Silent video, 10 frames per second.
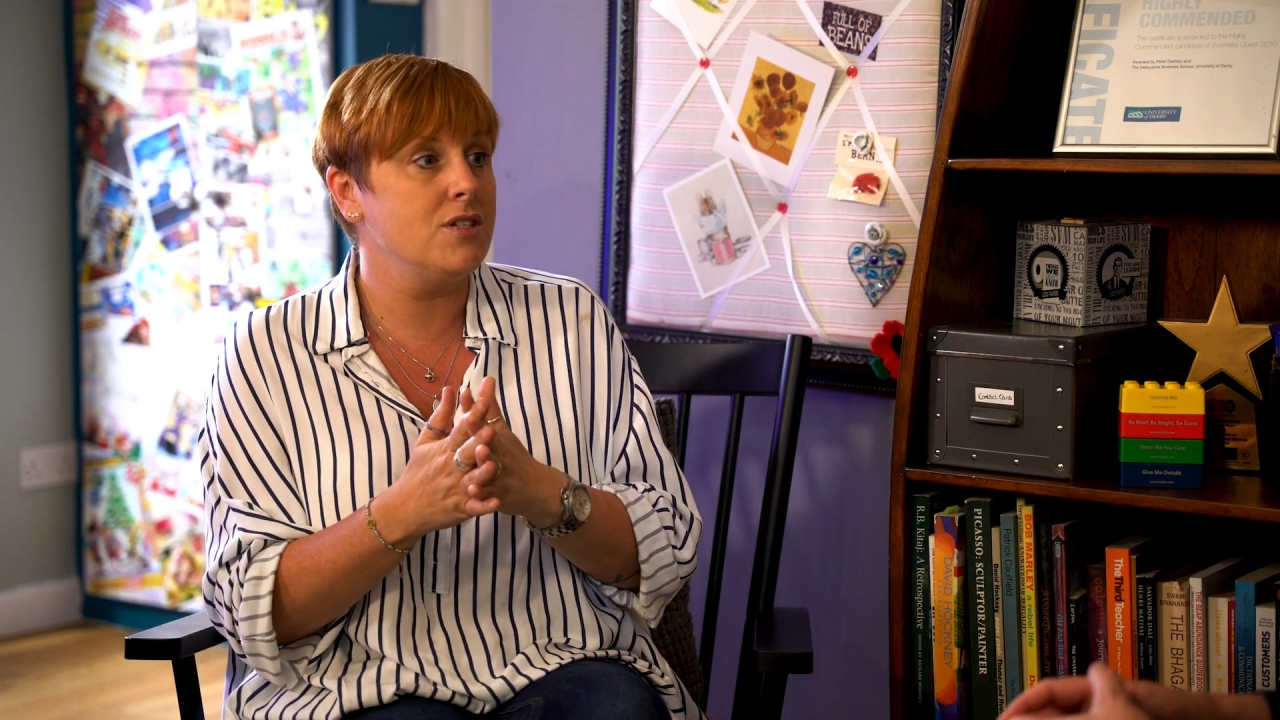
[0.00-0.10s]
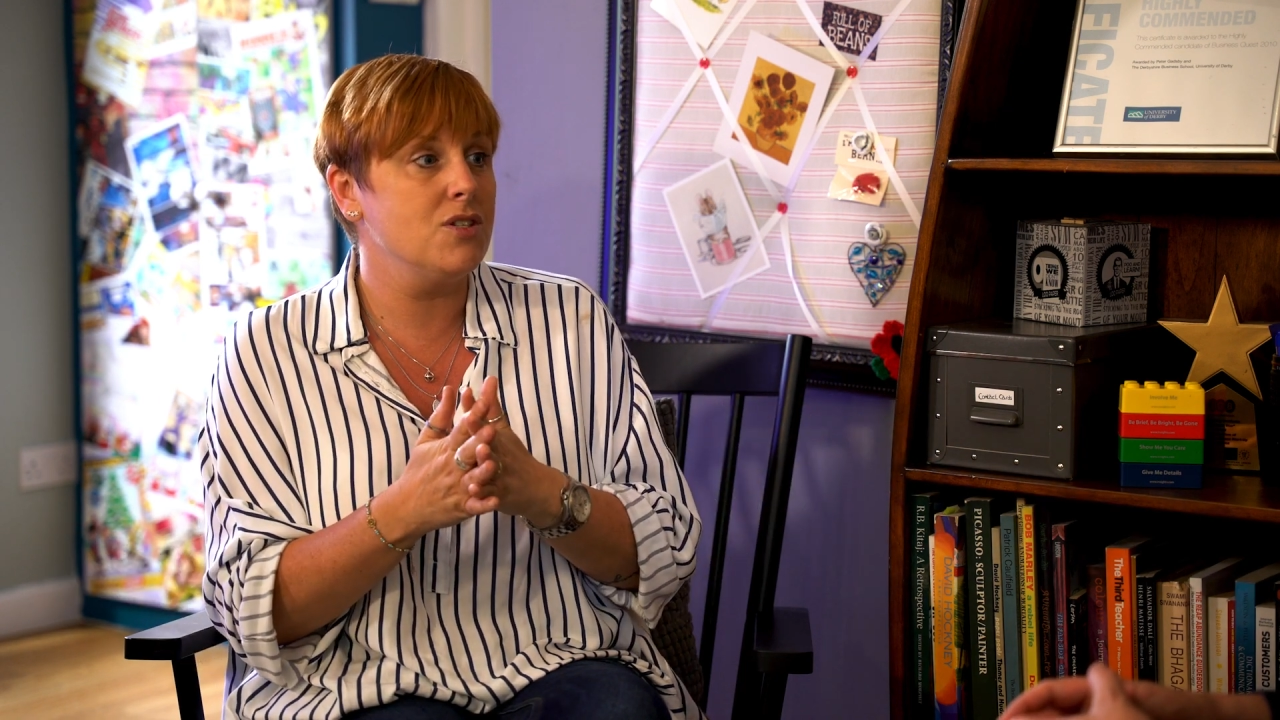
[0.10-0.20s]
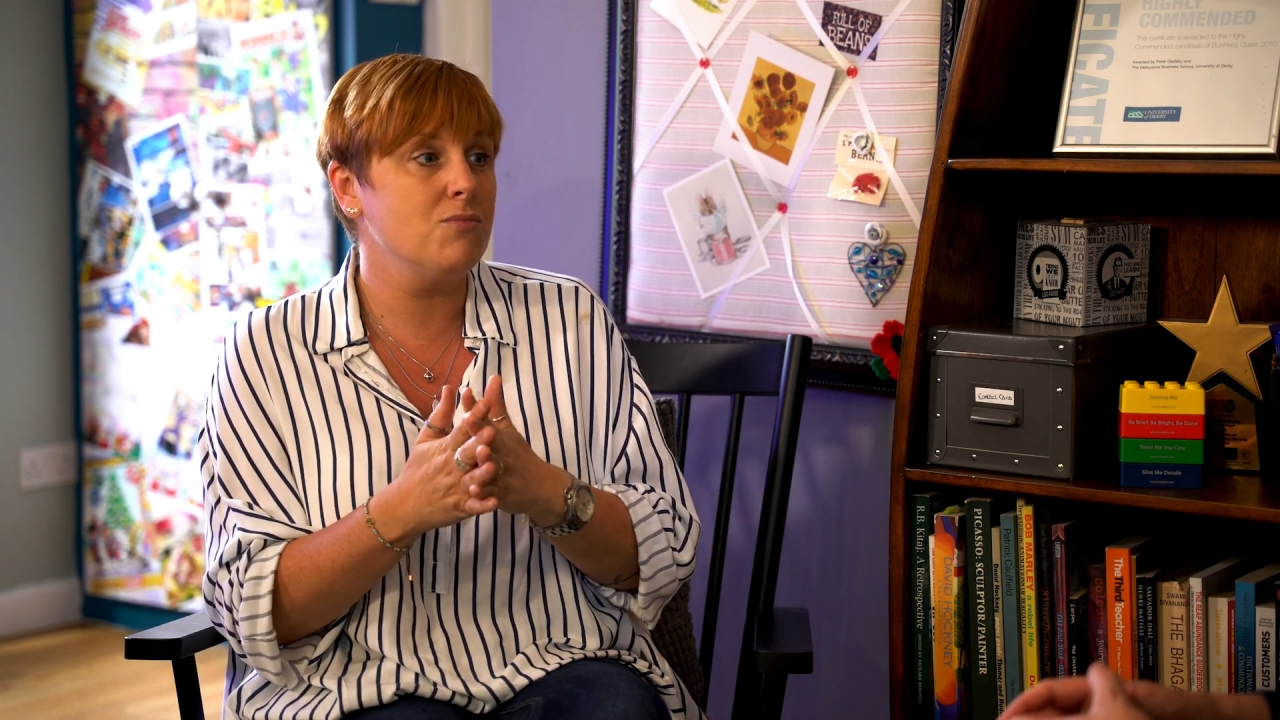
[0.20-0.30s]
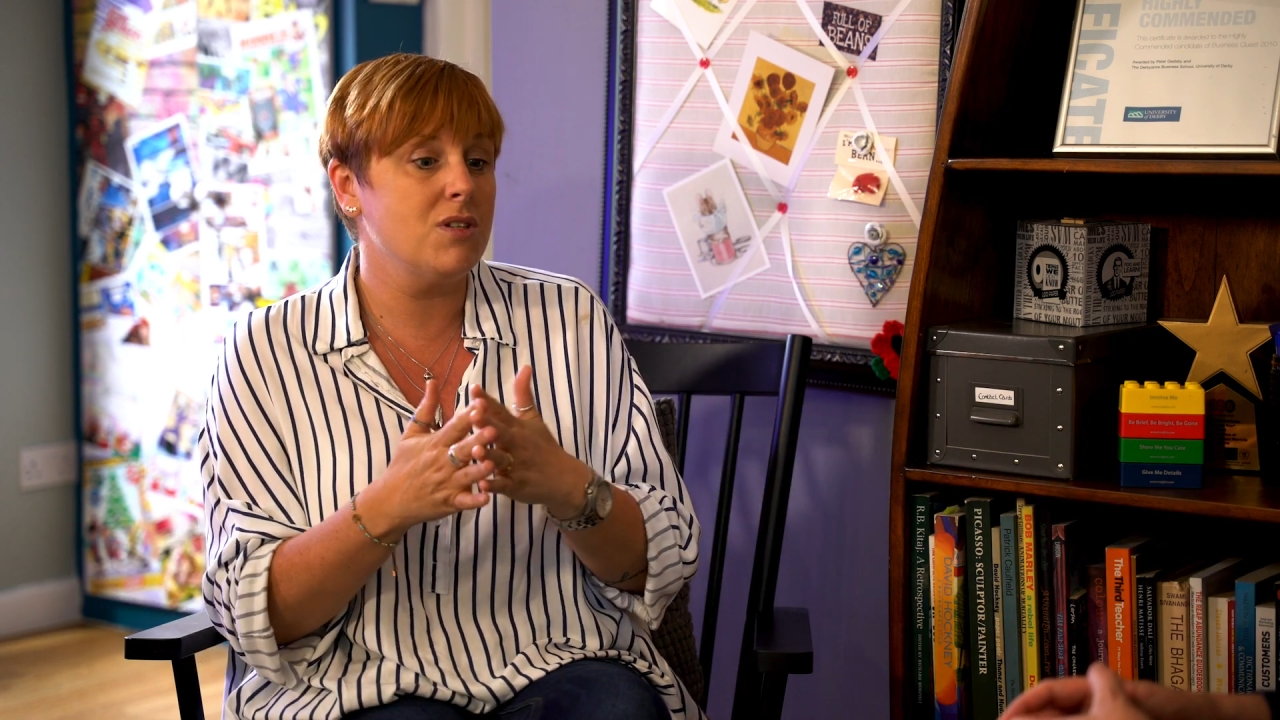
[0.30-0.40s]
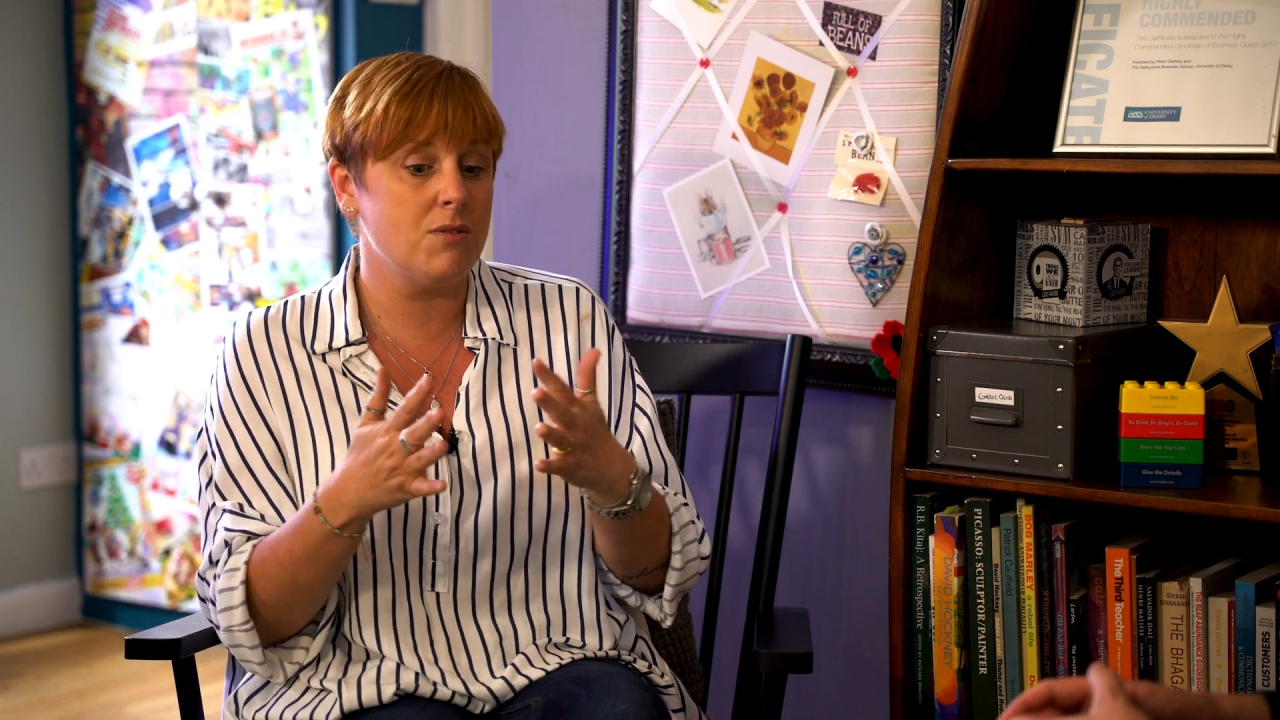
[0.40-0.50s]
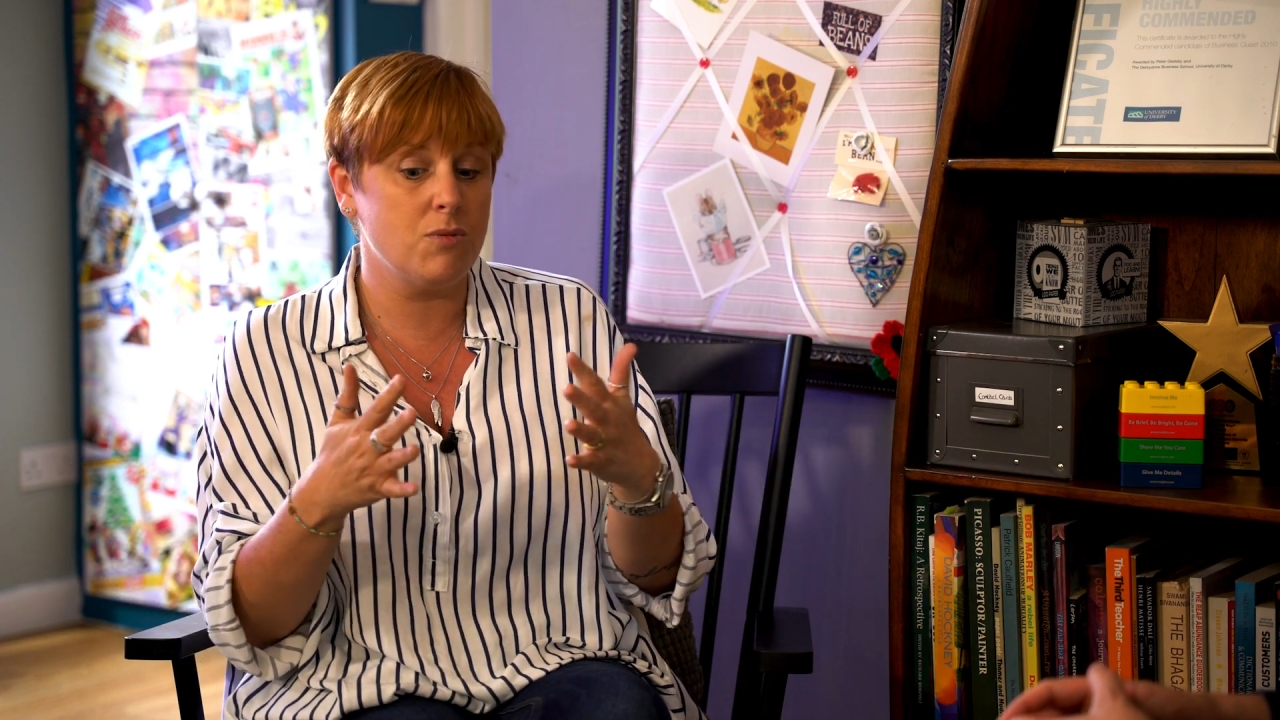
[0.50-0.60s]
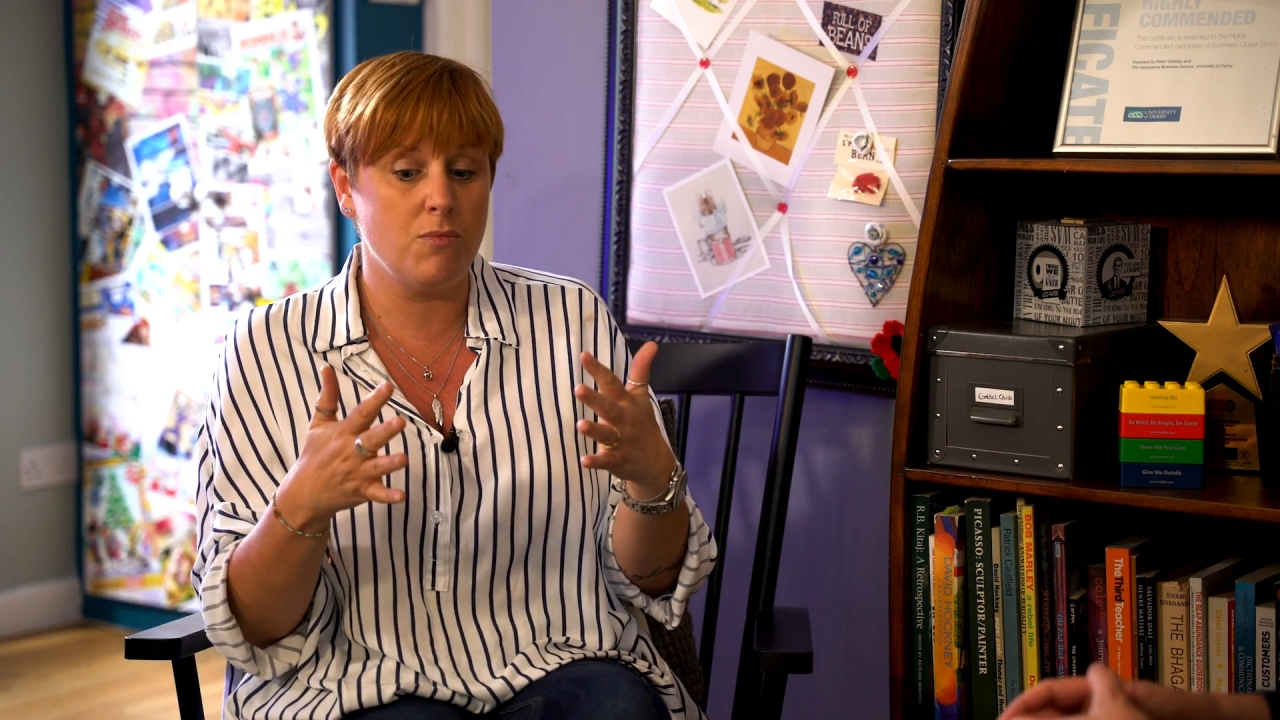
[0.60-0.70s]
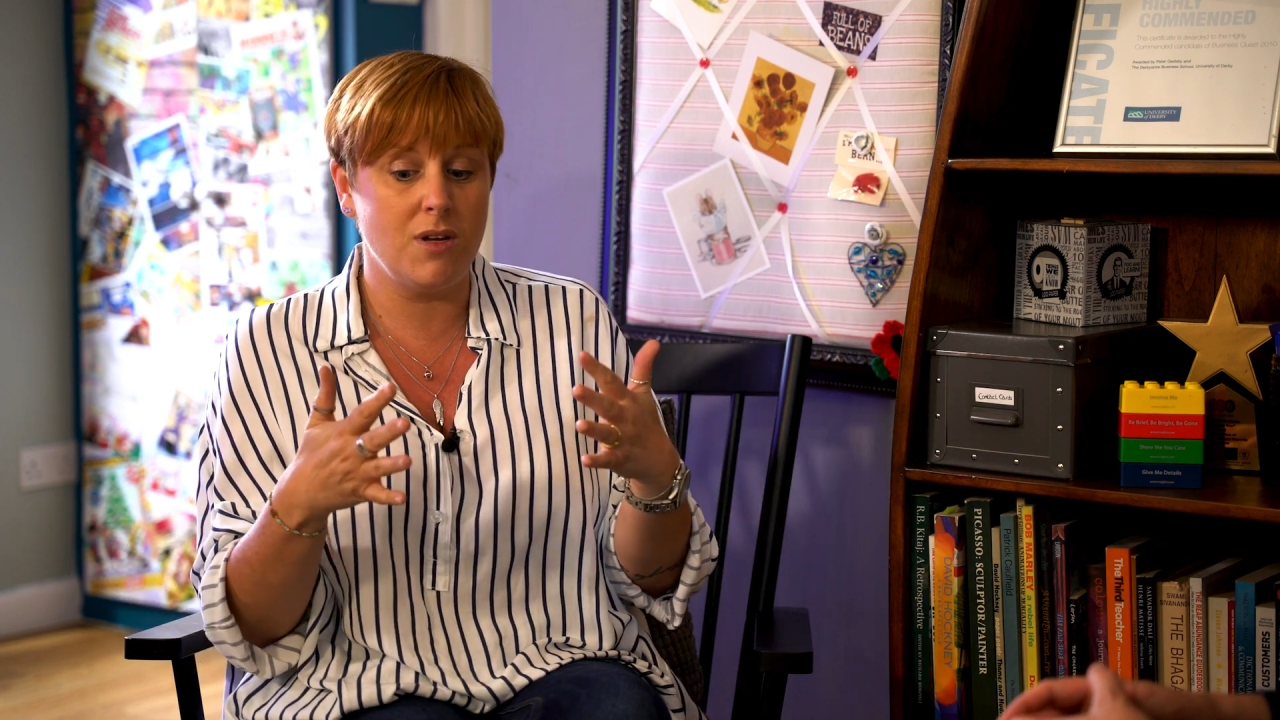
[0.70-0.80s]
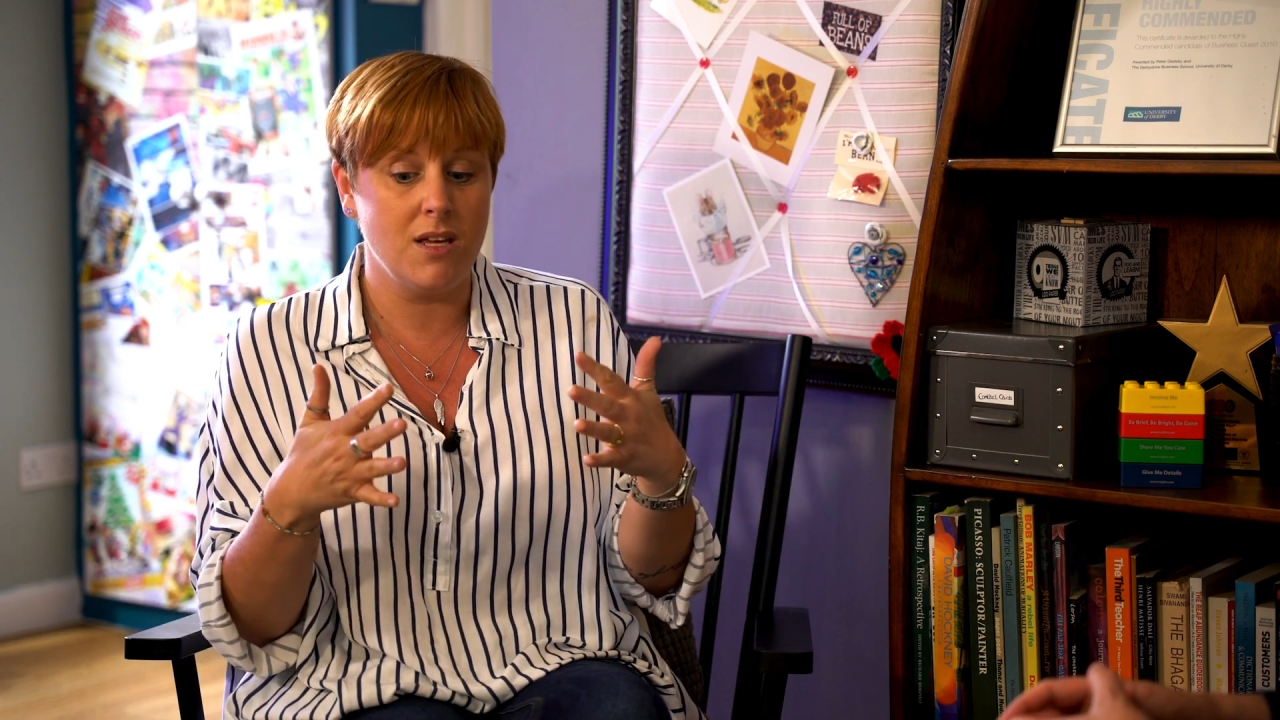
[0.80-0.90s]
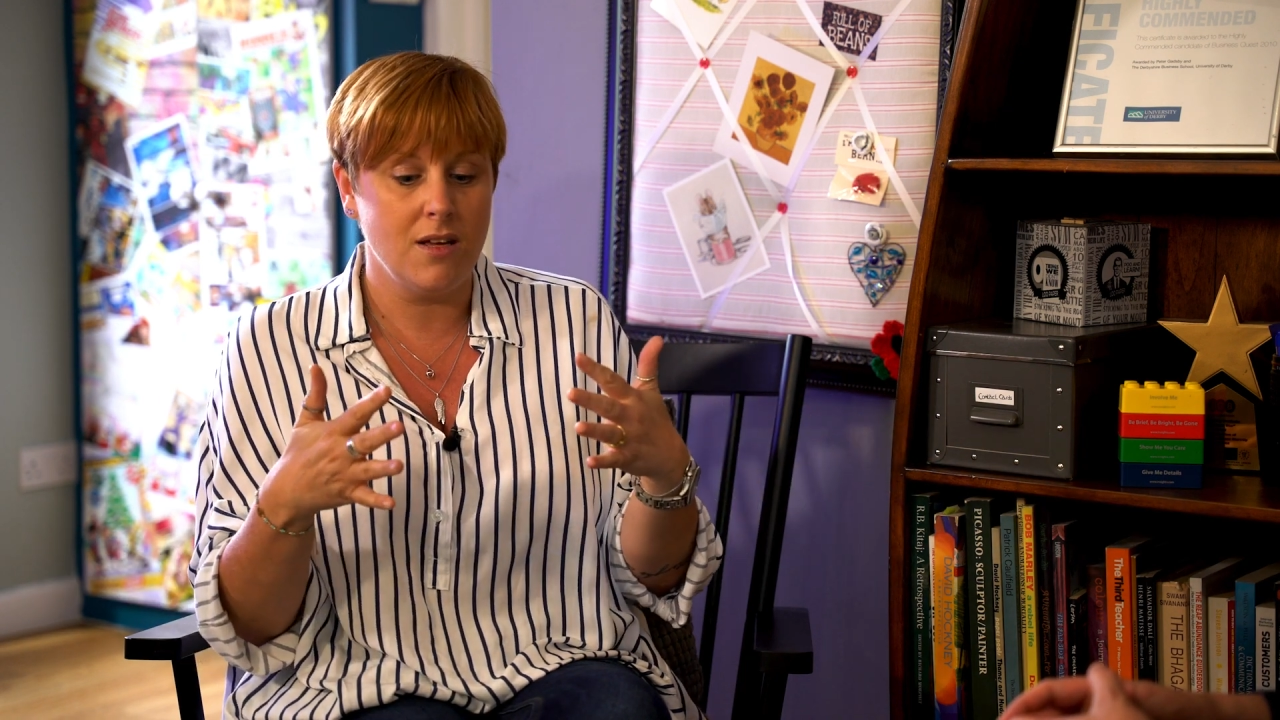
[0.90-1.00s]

And sometimes when